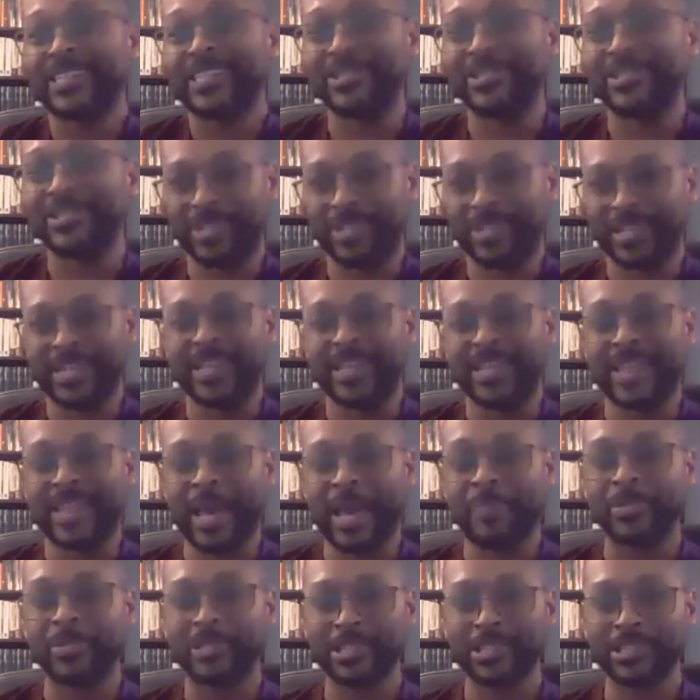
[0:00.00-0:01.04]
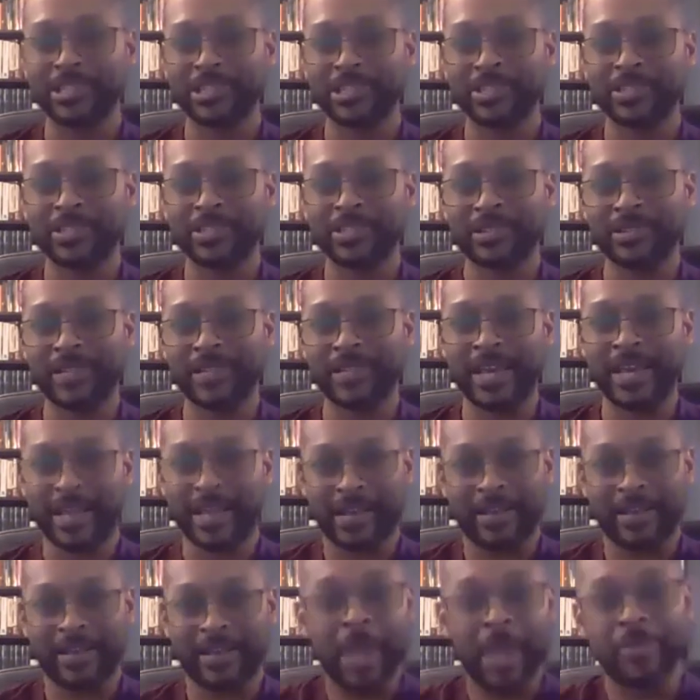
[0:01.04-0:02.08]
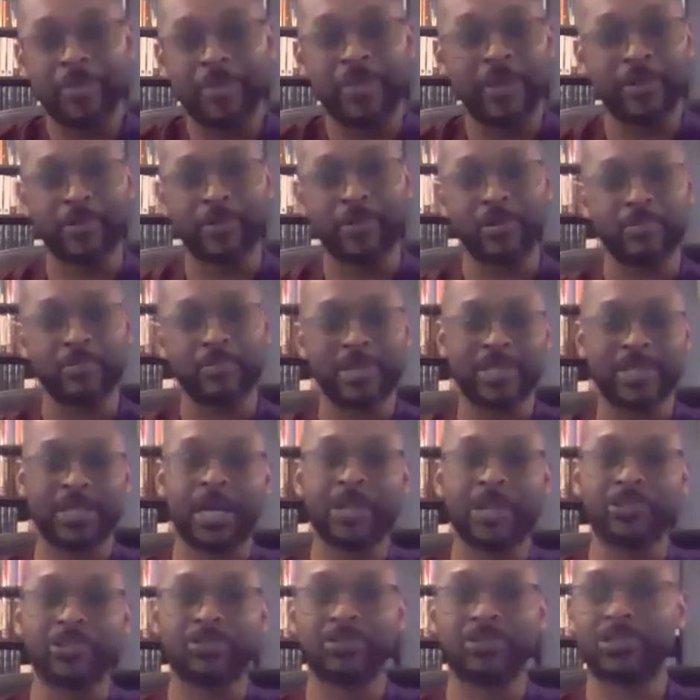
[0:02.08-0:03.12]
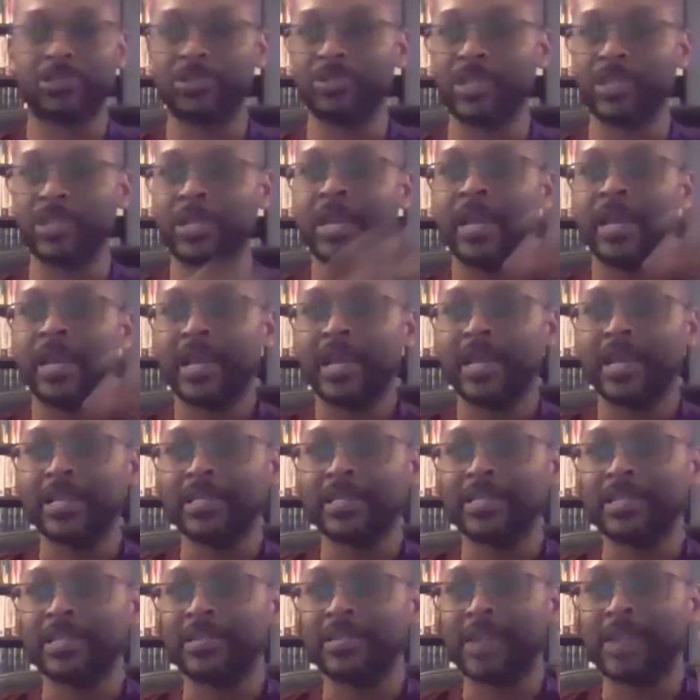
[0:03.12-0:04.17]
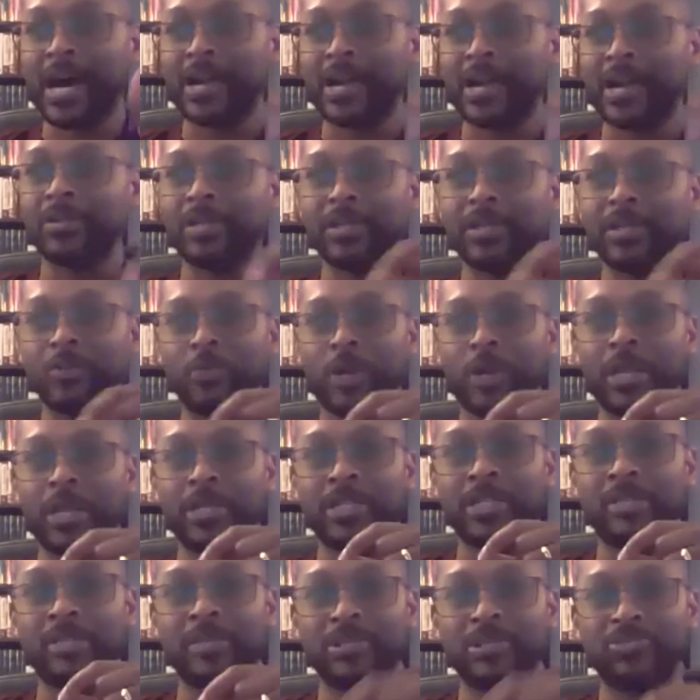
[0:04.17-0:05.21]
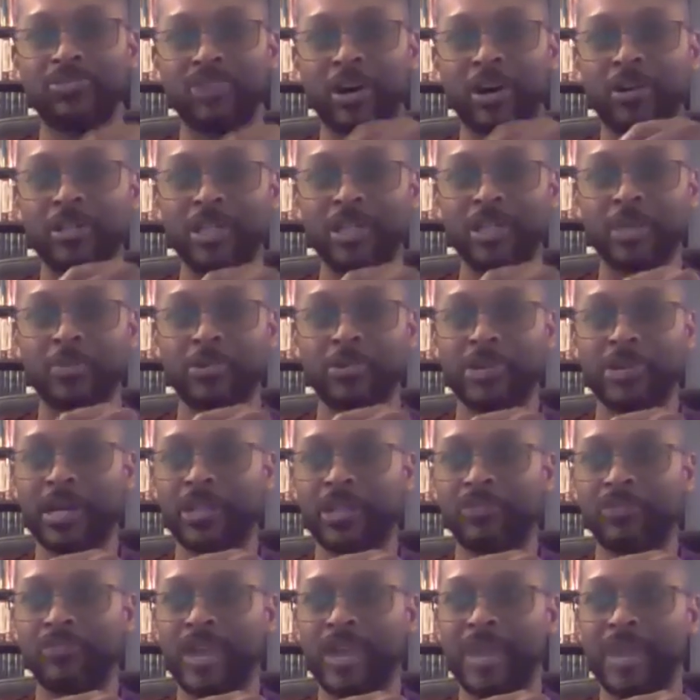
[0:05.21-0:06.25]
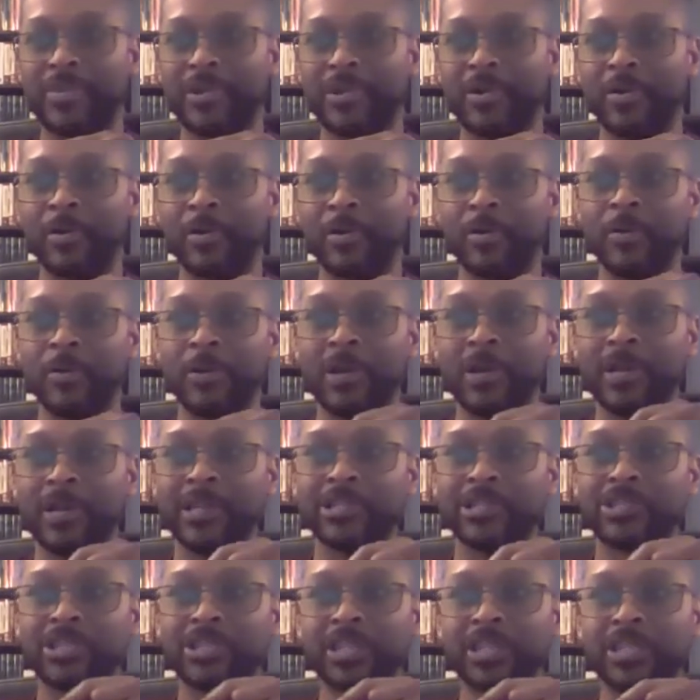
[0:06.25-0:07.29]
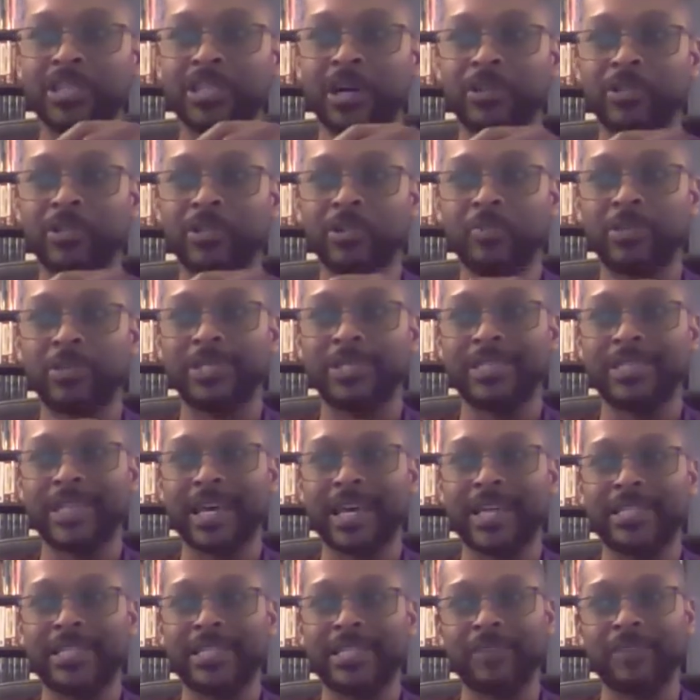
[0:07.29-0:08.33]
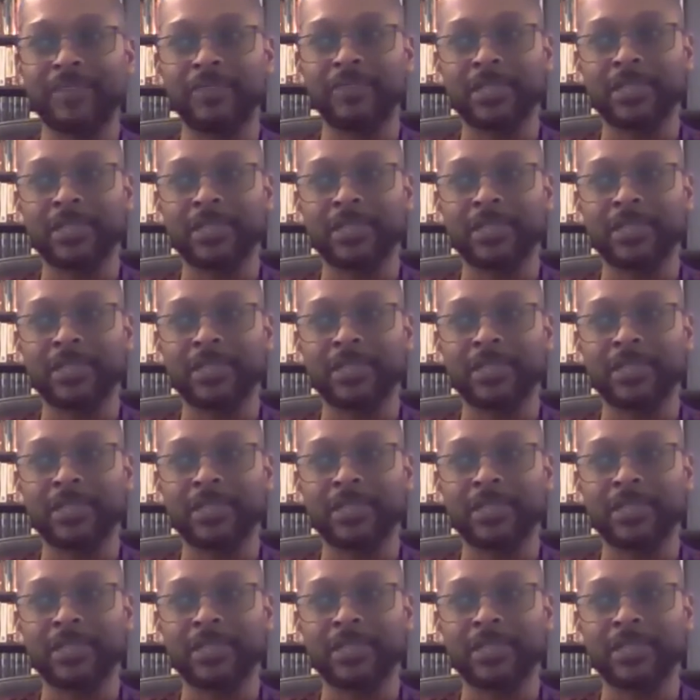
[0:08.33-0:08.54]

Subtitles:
student in that position, that hypothetical mythological student, is not only willing to be drawn deeper down the rabbit hole, she is also possessed of the